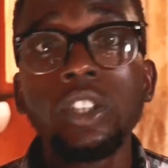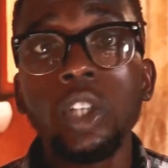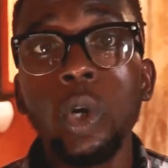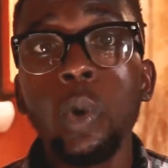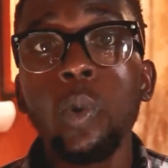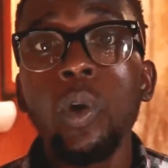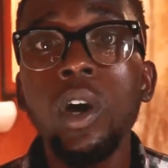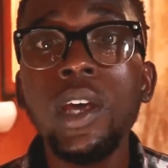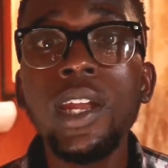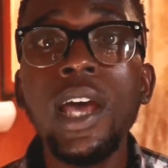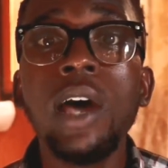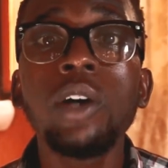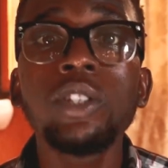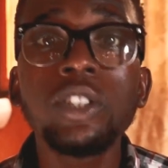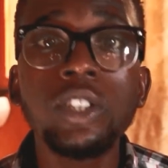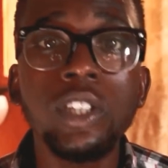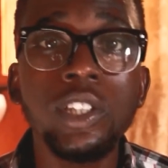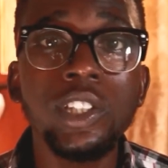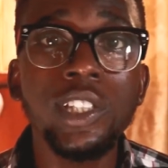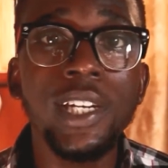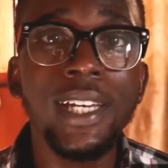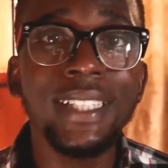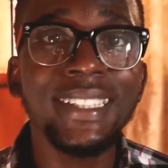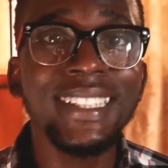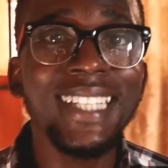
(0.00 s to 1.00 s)
So what I'll
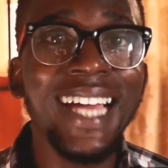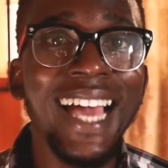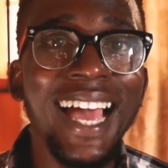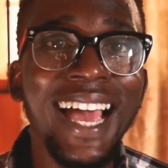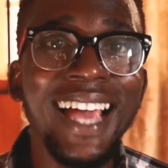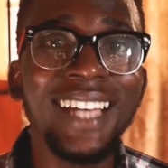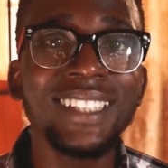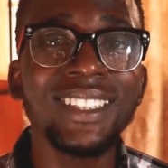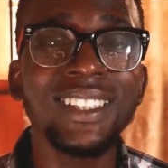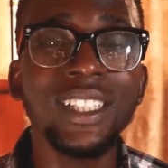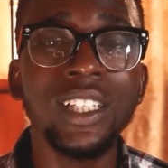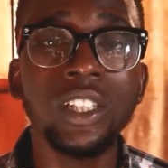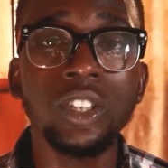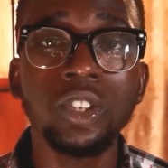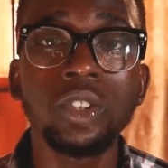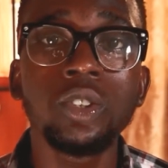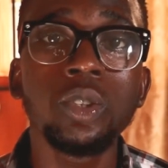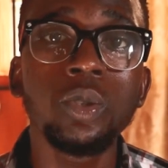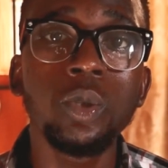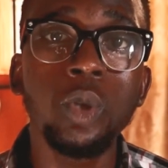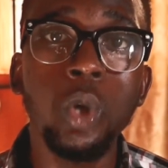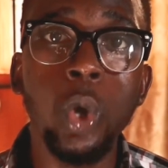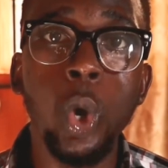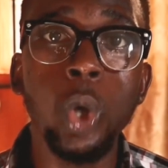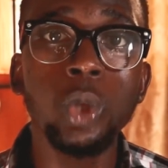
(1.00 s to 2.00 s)
suggest, guys, is
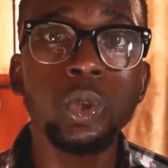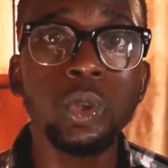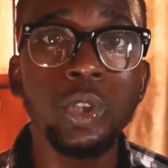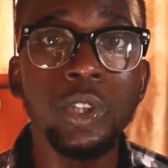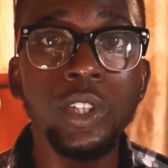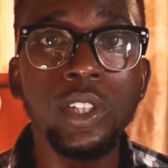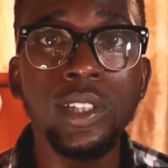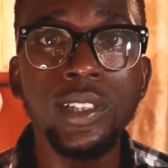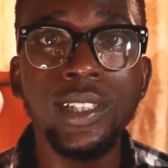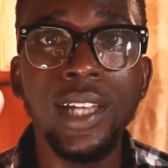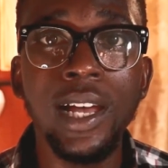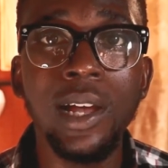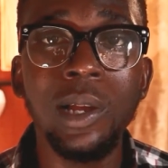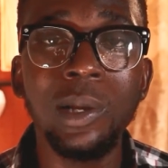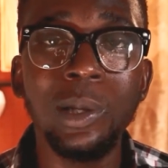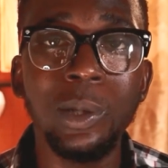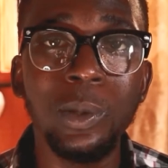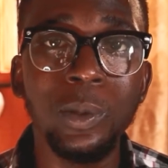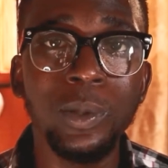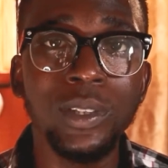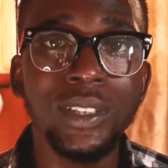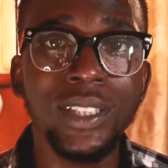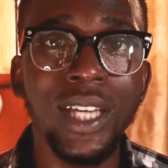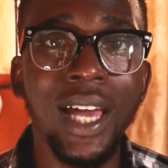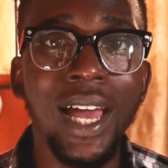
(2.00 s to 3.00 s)
to go through your
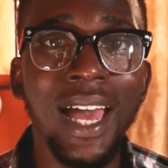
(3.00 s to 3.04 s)
downloads,